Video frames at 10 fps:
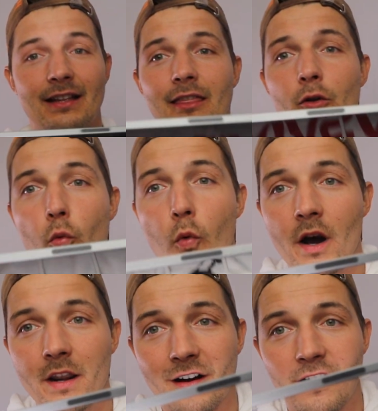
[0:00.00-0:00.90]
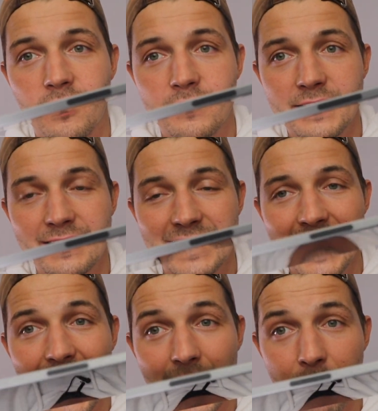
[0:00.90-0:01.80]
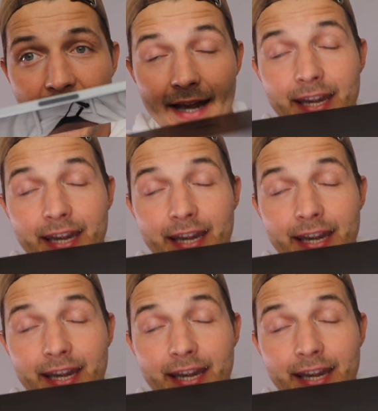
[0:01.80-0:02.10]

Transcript: the one on the iPad.